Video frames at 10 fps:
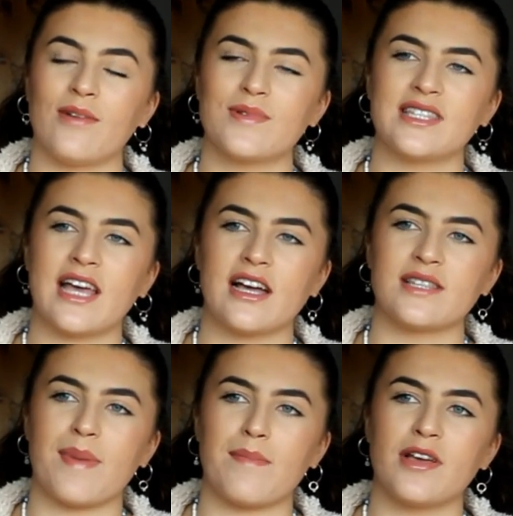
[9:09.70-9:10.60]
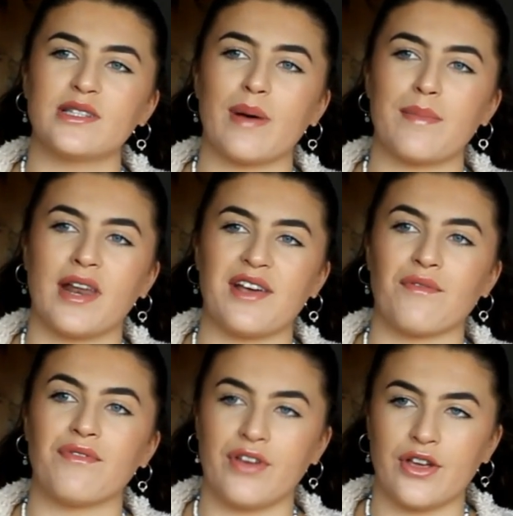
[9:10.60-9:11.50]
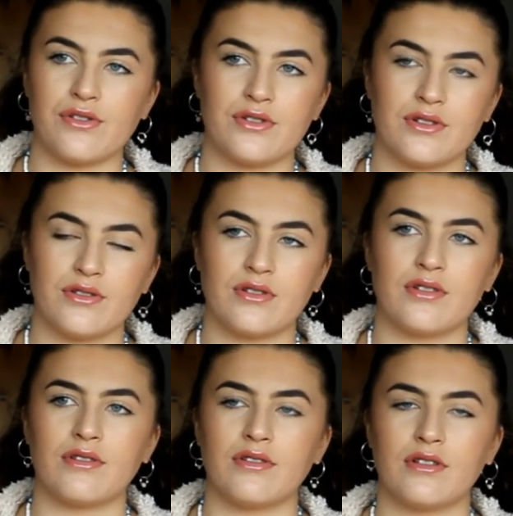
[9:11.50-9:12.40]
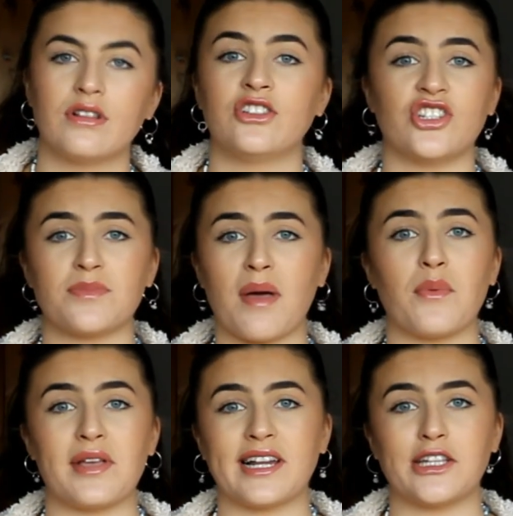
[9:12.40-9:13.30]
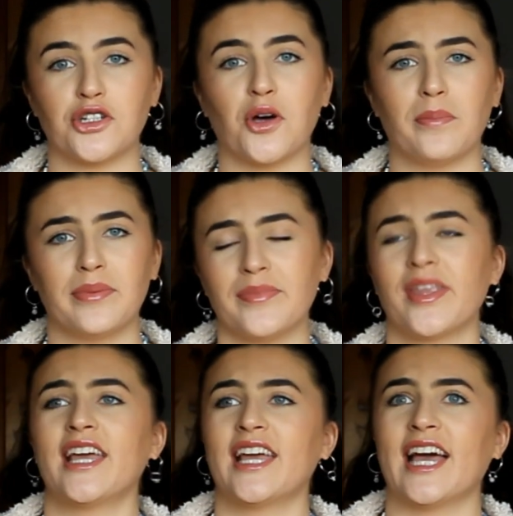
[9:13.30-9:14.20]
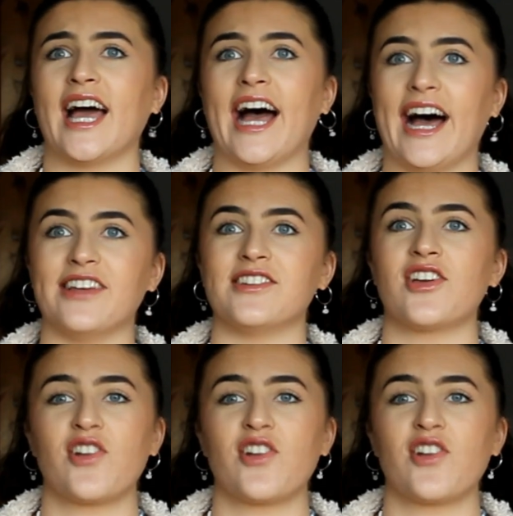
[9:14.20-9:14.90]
I would say I spend most of my money on food, just my weekly shop, and